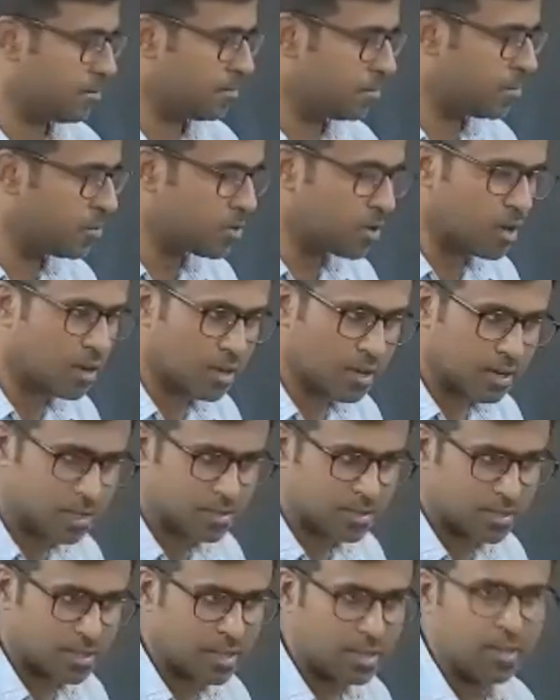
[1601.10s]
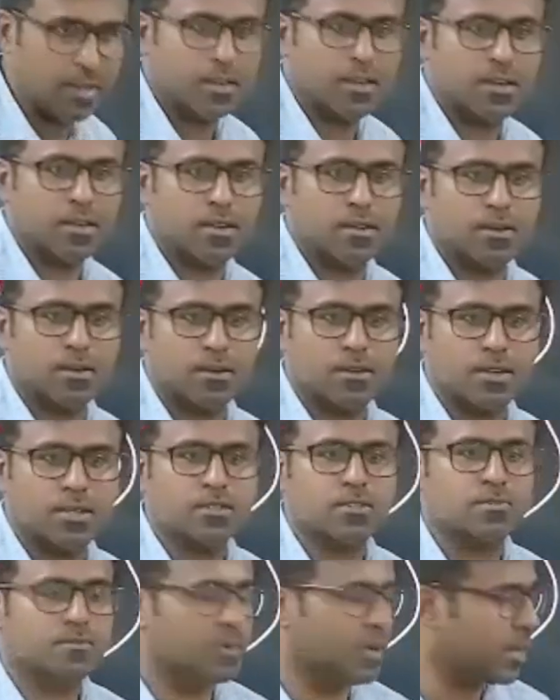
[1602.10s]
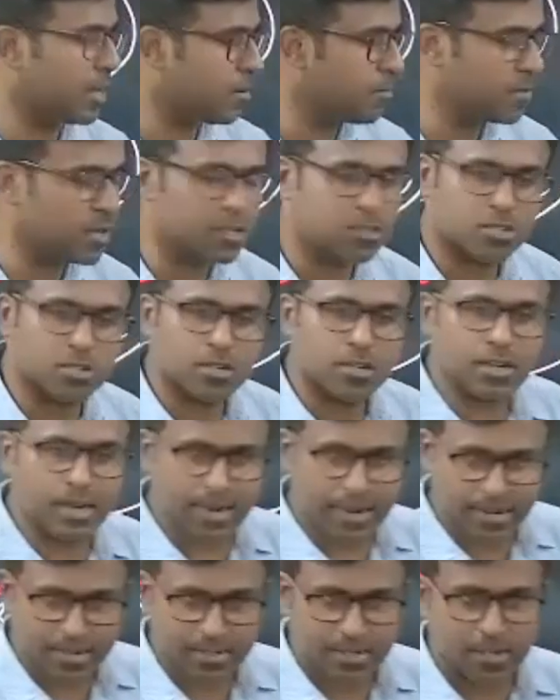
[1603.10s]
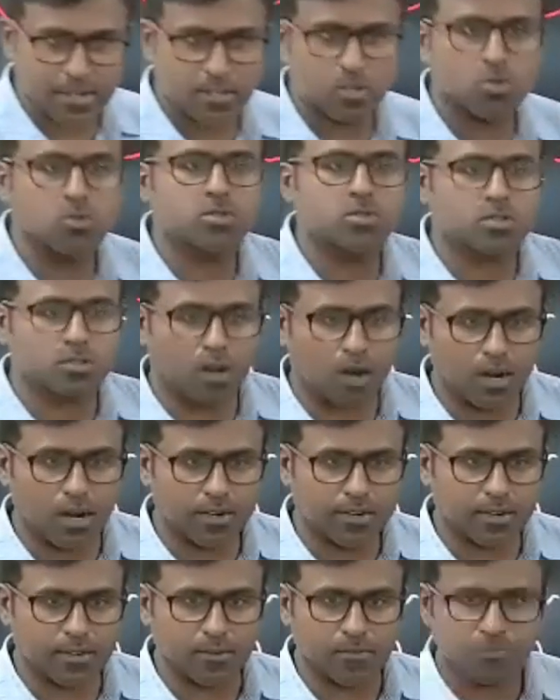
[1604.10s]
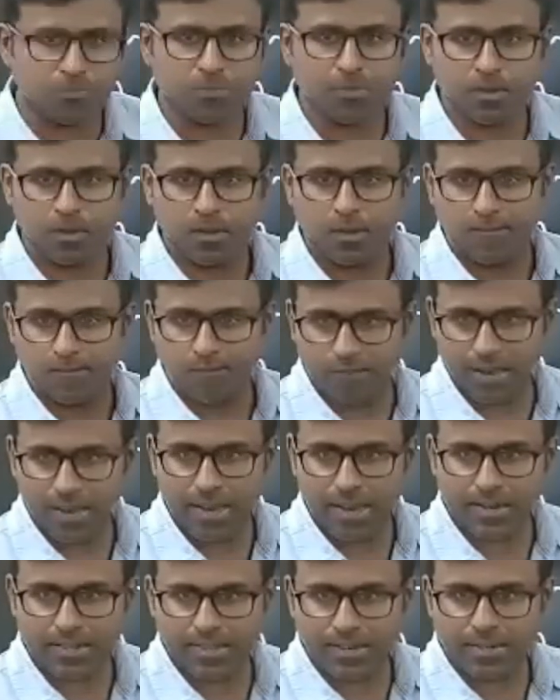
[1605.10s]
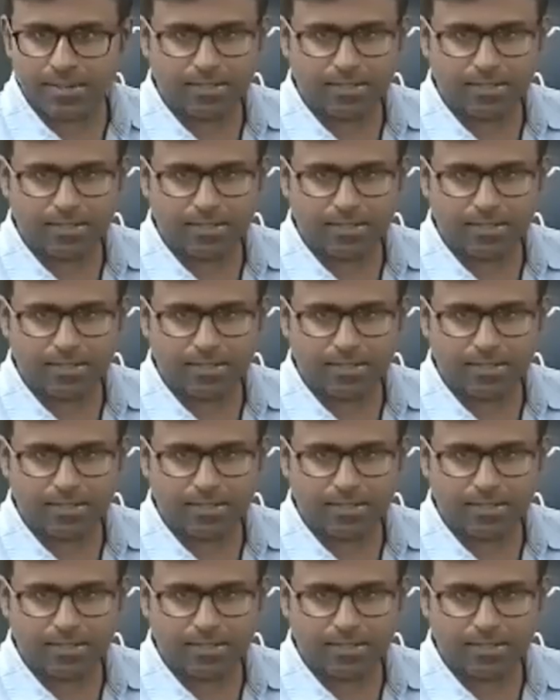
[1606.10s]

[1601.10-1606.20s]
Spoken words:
bureaucracy is very much connected to salt. Where that